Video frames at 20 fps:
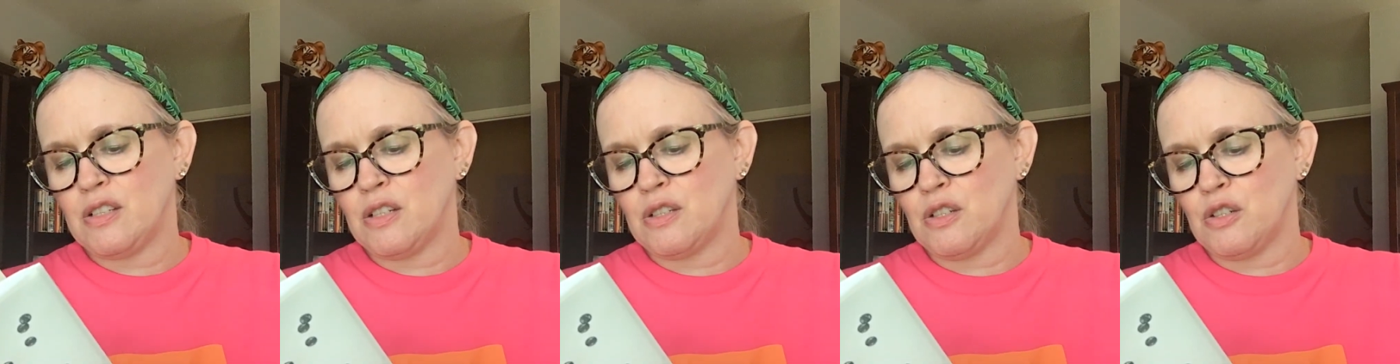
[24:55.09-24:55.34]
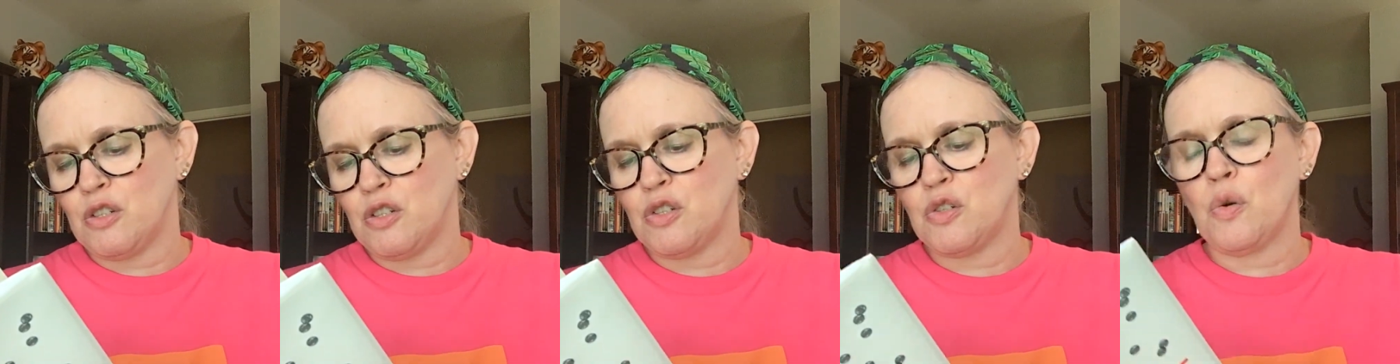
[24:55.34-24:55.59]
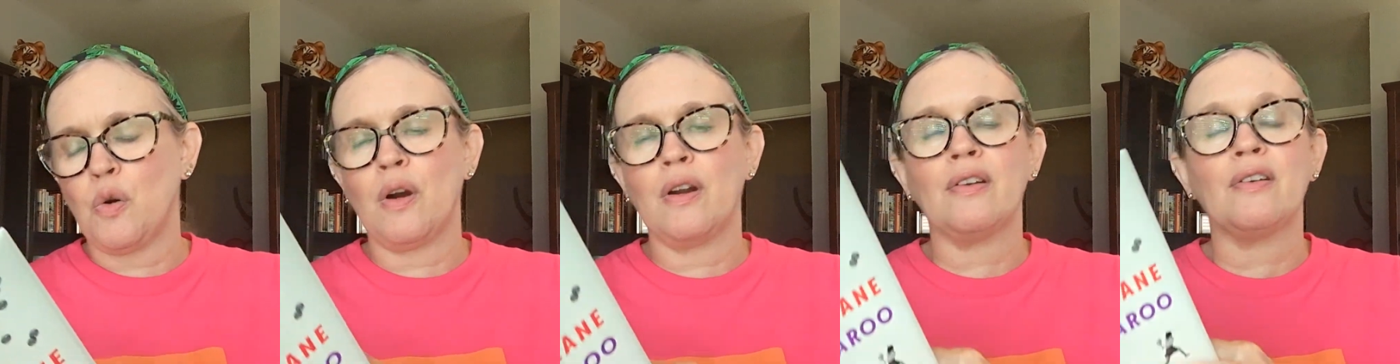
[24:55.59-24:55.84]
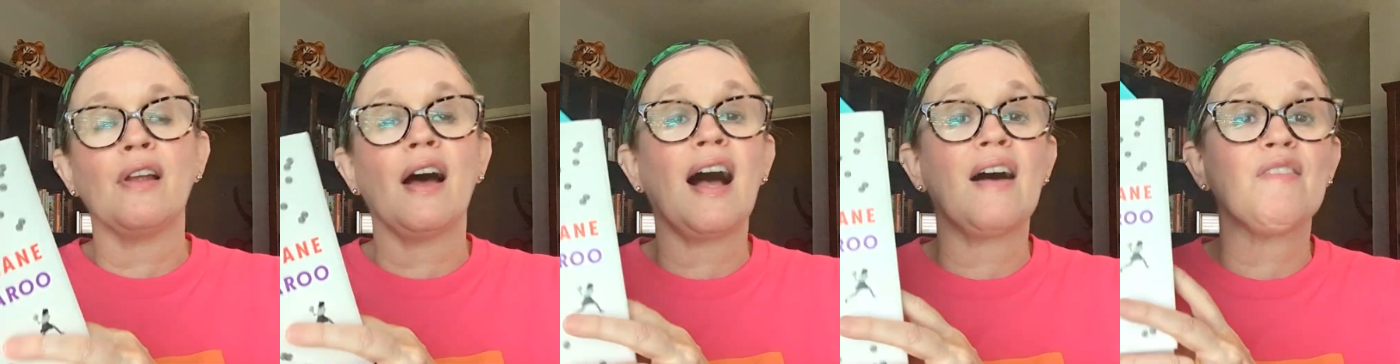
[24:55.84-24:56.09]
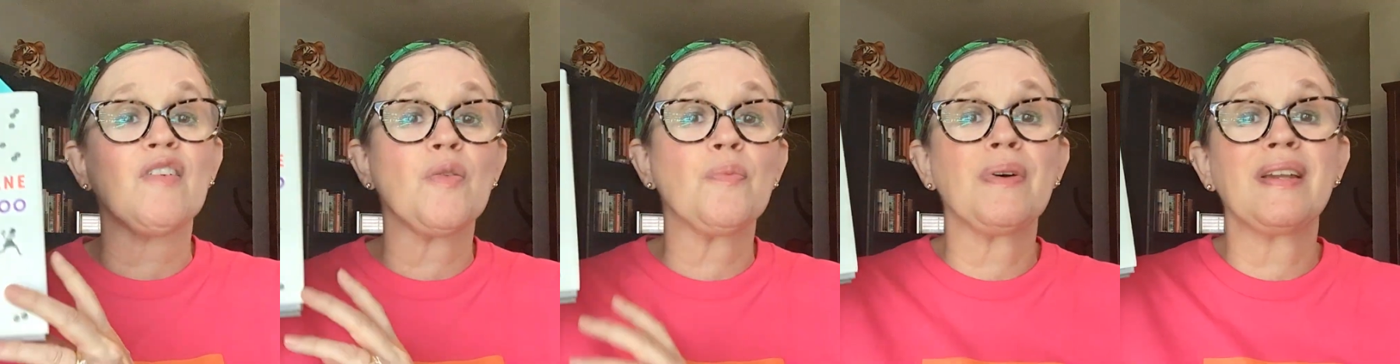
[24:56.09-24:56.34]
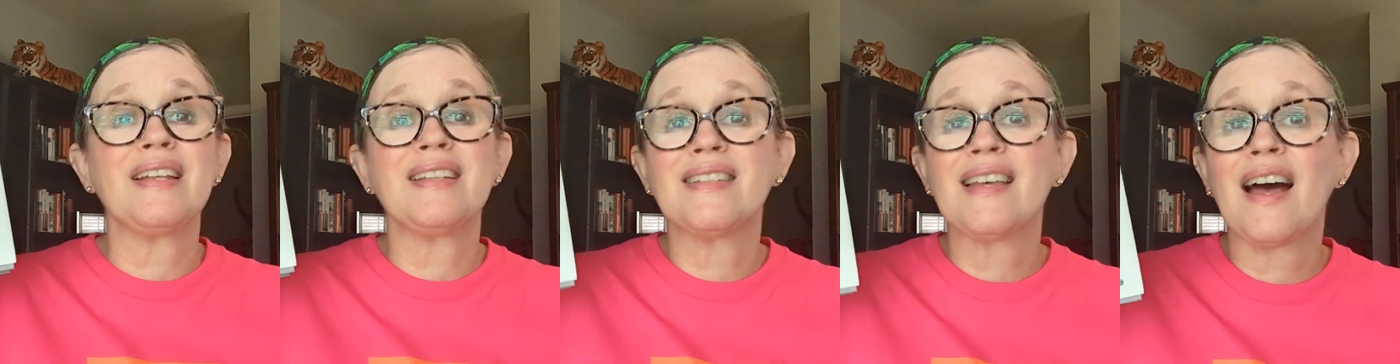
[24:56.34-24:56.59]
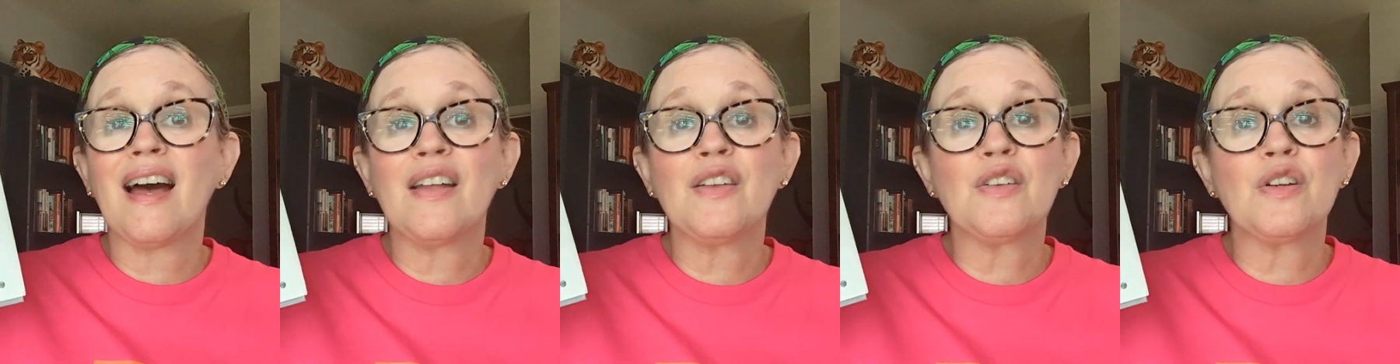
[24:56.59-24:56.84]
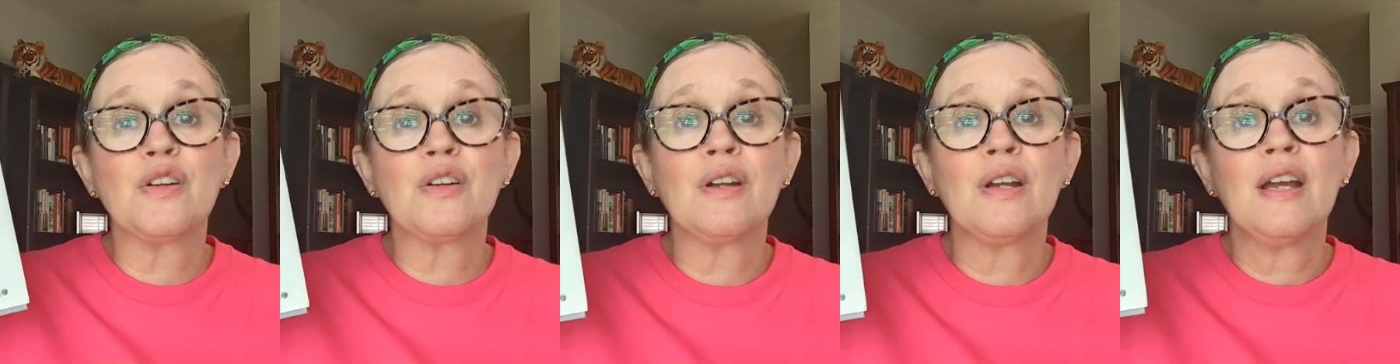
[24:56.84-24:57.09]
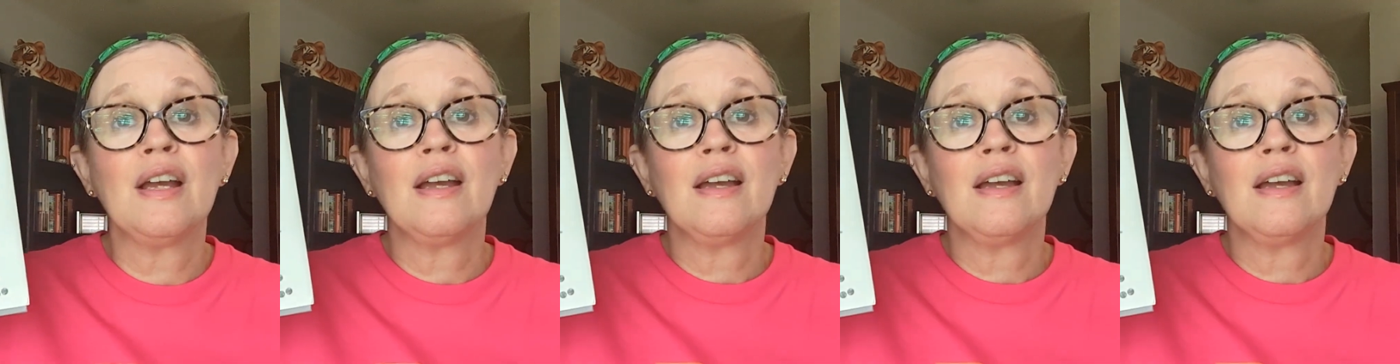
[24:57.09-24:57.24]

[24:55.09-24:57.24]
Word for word: just a short novel, but it's under